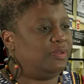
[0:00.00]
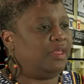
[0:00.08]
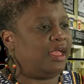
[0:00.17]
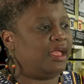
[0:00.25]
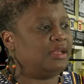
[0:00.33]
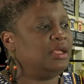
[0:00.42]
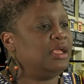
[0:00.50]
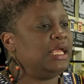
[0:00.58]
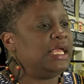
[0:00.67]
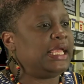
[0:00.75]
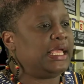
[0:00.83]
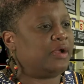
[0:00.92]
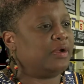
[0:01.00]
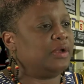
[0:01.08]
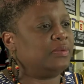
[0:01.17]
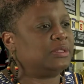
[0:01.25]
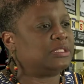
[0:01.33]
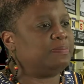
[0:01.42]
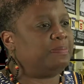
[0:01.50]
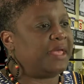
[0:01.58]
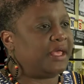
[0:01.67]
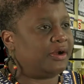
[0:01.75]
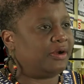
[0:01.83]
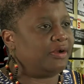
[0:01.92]
that Erinn was
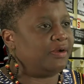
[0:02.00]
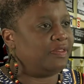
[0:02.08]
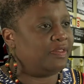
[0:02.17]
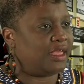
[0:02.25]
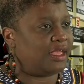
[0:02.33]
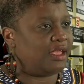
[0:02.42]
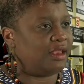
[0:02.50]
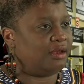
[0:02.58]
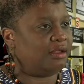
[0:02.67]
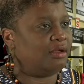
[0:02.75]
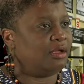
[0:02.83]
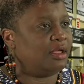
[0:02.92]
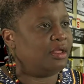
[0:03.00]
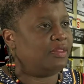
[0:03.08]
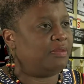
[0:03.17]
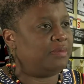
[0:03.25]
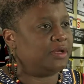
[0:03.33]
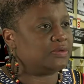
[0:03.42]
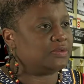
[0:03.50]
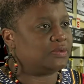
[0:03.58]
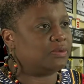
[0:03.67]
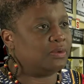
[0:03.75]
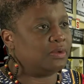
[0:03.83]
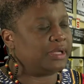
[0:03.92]
better than the middle
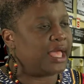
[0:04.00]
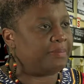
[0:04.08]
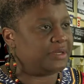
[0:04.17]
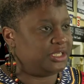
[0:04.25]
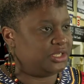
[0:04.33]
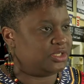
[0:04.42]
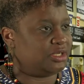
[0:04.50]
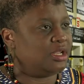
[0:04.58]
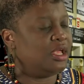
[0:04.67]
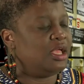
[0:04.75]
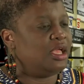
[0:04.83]
school competition.